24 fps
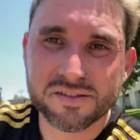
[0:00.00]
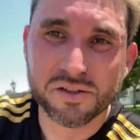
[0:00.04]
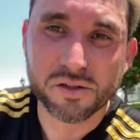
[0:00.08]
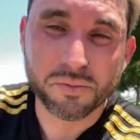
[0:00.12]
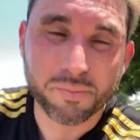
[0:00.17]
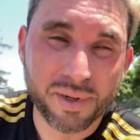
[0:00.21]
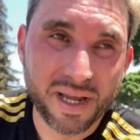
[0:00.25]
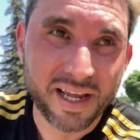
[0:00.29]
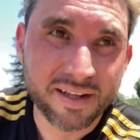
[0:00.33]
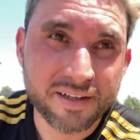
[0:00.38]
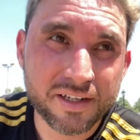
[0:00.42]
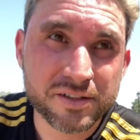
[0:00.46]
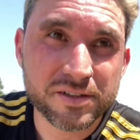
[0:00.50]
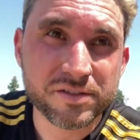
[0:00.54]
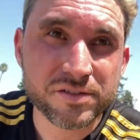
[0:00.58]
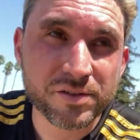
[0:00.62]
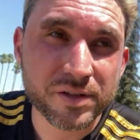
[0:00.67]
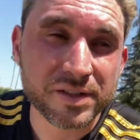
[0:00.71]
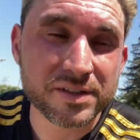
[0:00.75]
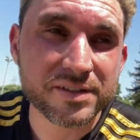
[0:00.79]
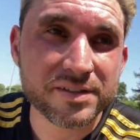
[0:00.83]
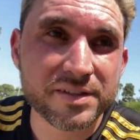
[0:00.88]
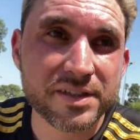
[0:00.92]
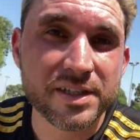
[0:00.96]
still bandaged as
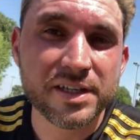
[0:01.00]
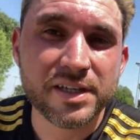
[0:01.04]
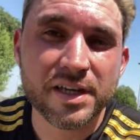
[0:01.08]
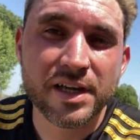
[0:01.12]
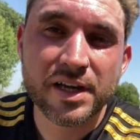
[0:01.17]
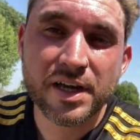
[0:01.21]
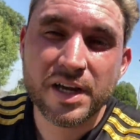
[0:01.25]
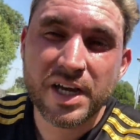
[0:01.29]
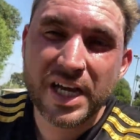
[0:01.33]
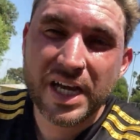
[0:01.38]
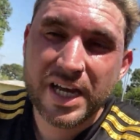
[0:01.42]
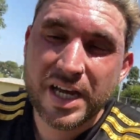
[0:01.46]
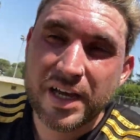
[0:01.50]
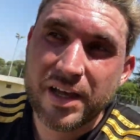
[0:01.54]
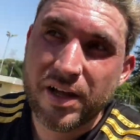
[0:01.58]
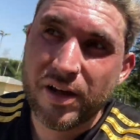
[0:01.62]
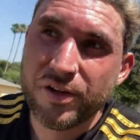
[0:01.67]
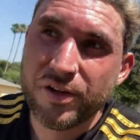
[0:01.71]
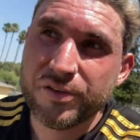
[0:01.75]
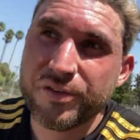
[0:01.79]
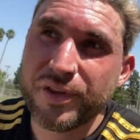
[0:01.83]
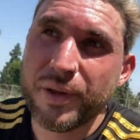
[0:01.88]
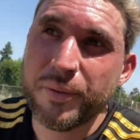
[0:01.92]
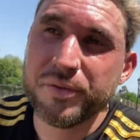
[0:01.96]
you can see.
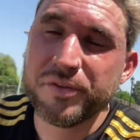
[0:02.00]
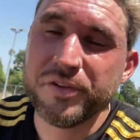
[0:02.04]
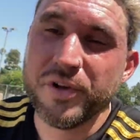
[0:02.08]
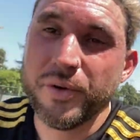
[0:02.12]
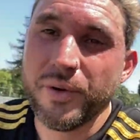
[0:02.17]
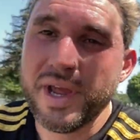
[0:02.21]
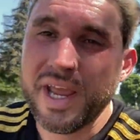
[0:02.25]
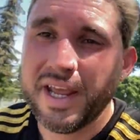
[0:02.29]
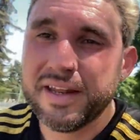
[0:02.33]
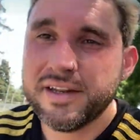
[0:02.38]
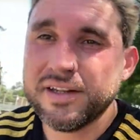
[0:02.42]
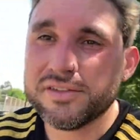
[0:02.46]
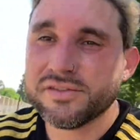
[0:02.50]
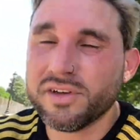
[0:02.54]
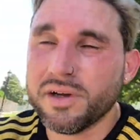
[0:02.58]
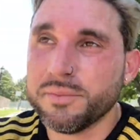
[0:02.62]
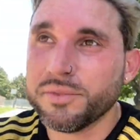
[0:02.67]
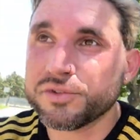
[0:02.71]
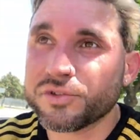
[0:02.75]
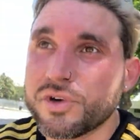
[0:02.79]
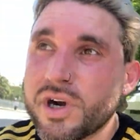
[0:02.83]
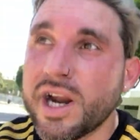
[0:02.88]
Also that was no handed so I almost